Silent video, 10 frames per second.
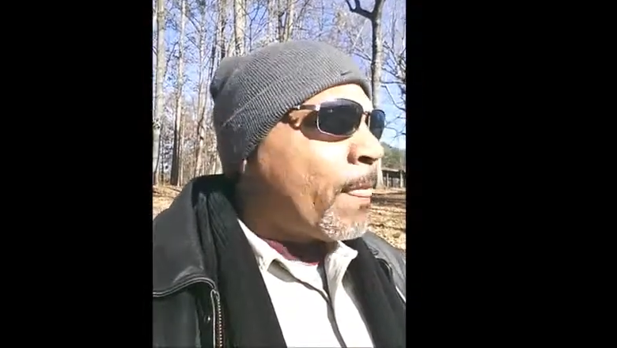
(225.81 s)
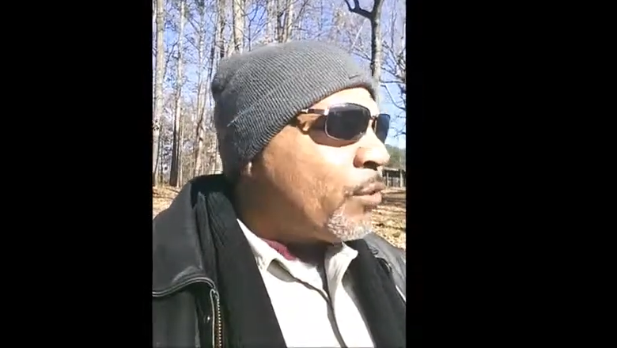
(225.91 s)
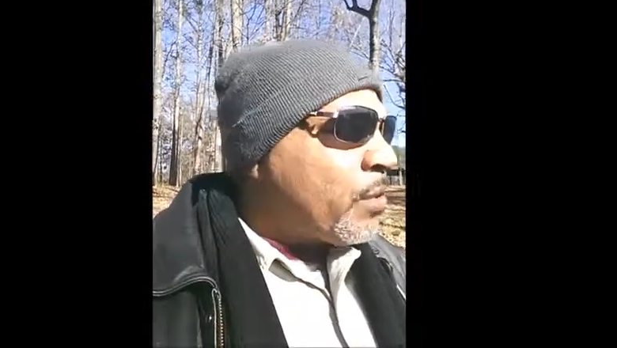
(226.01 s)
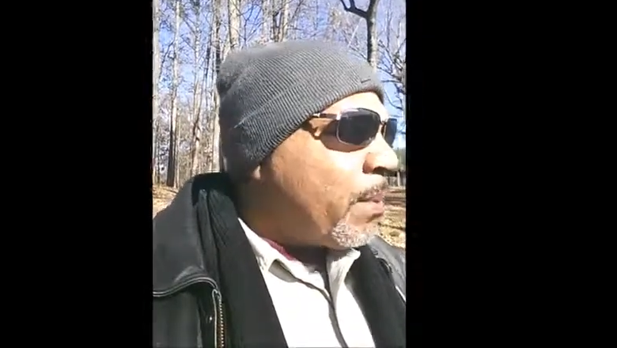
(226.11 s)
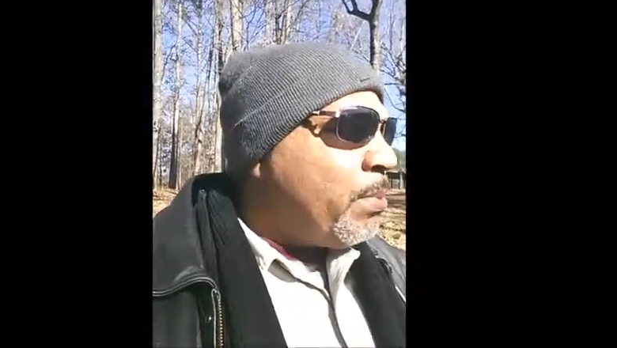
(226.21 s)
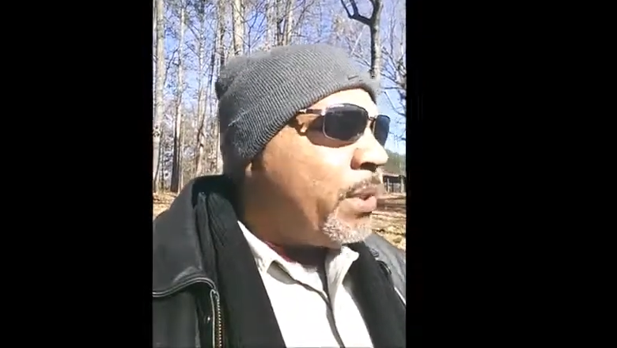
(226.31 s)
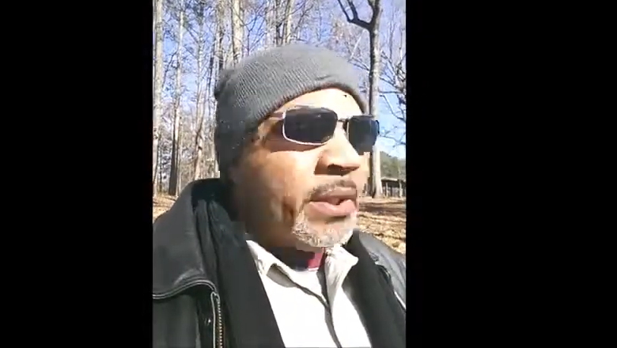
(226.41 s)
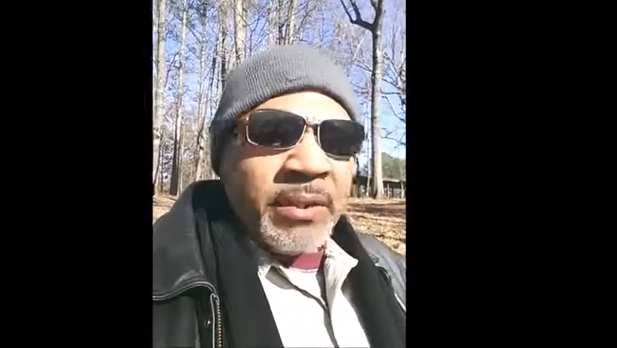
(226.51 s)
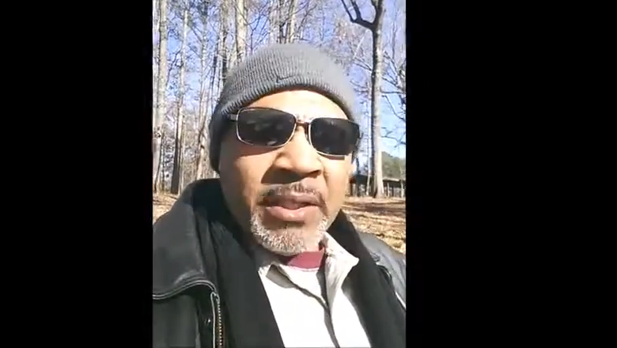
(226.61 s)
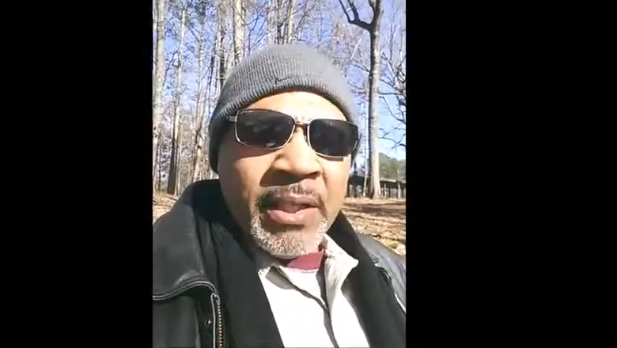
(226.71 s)
Start
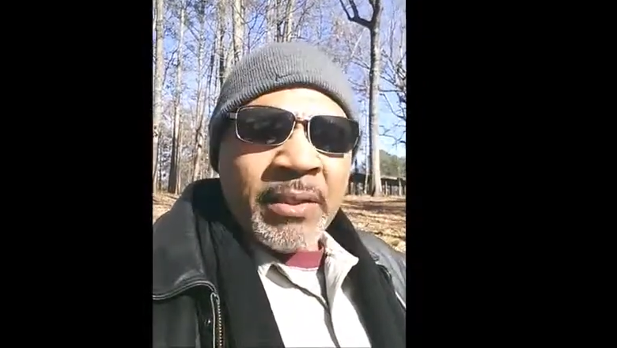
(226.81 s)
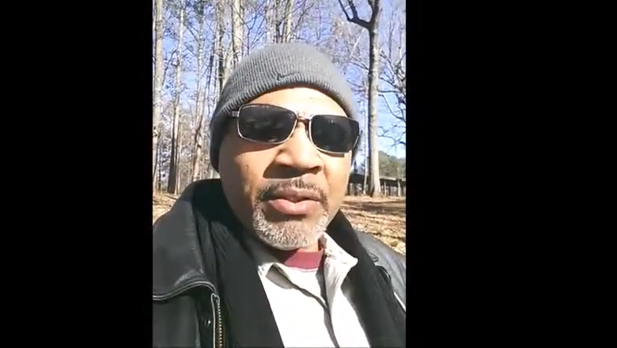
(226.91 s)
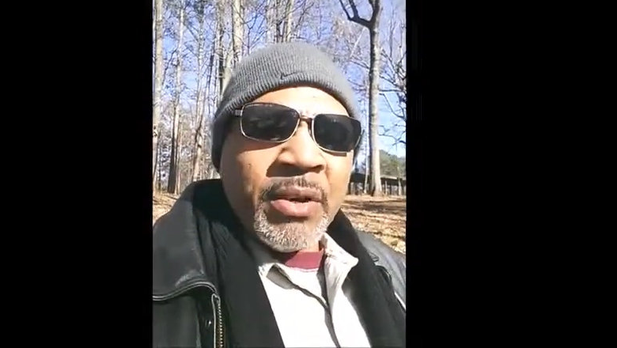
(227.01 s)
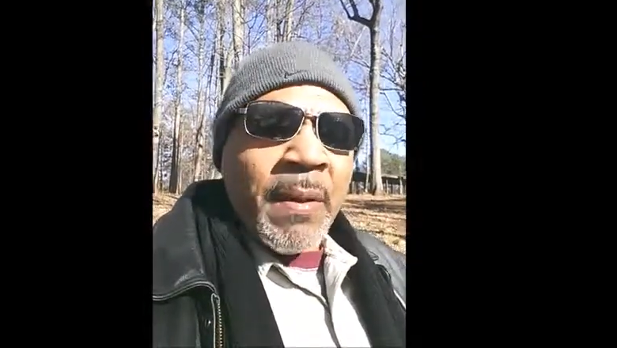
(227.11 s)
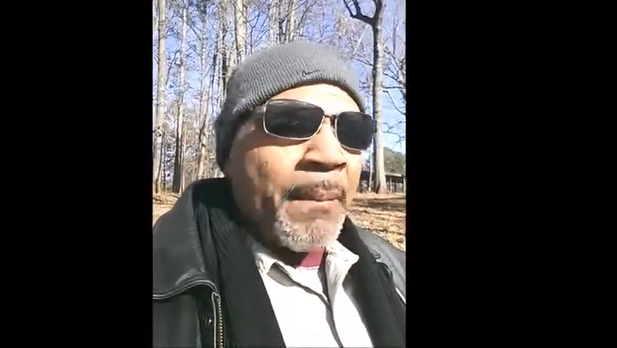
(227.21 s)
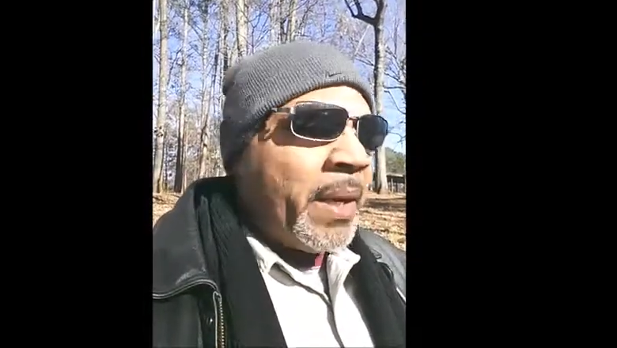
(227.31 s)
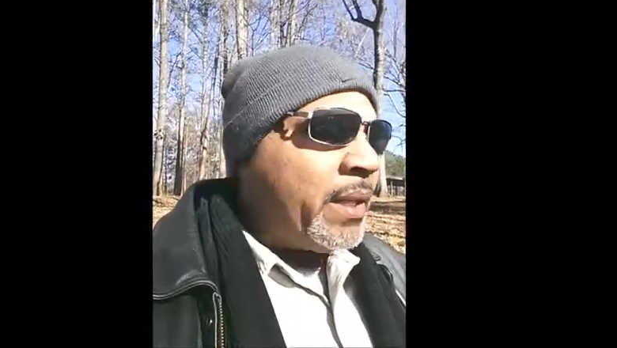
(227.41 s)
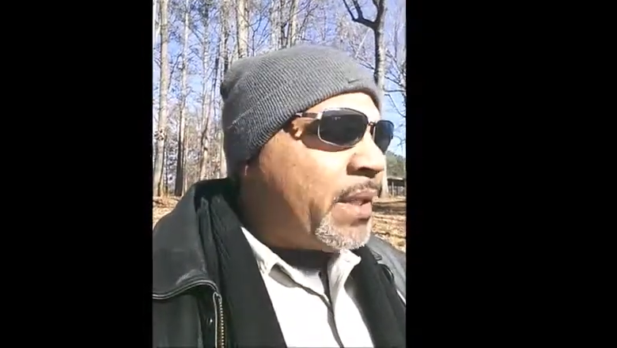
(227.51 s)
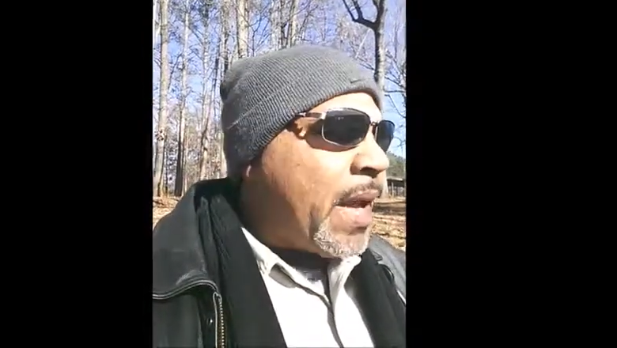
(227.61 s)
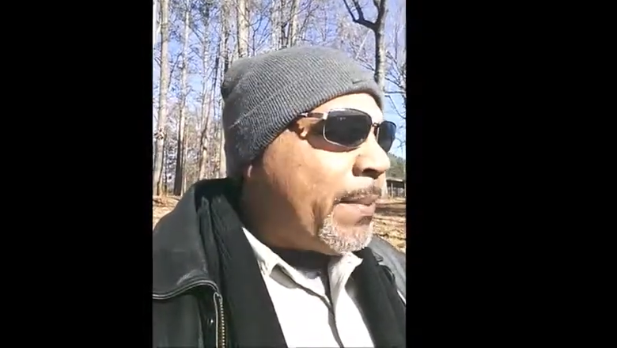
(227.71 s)
putting it together. Start
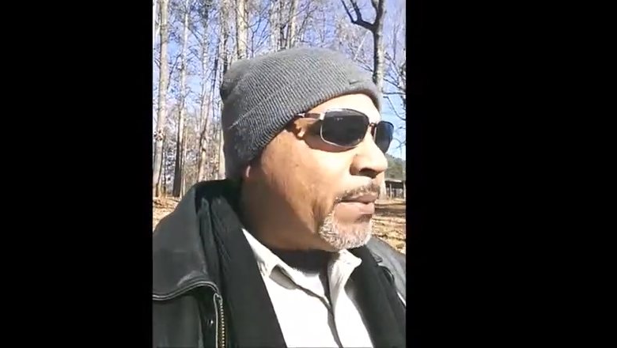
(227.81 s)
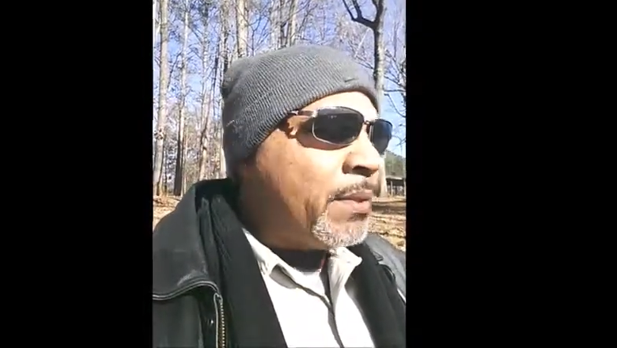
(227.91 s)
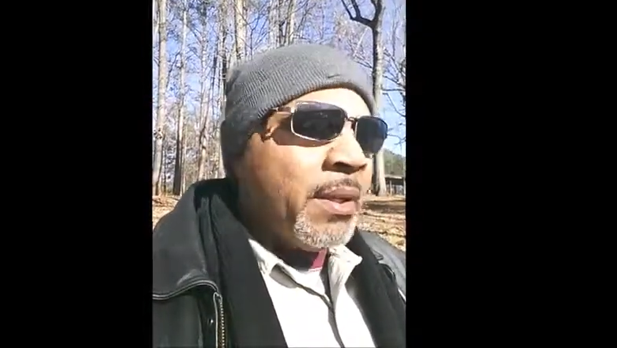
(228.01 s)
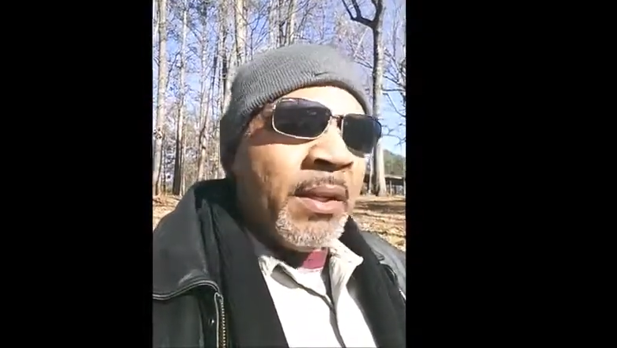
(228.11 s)
making it happen.